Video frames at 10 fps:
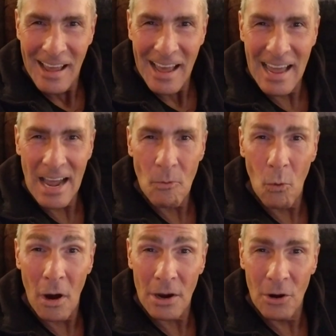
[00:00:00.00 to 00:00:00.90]
And I
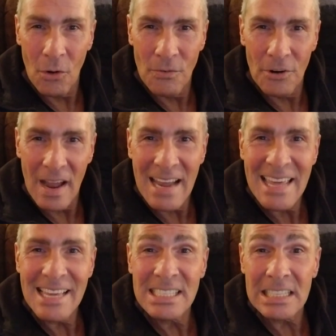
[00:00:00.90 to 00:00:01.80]
walk over and he's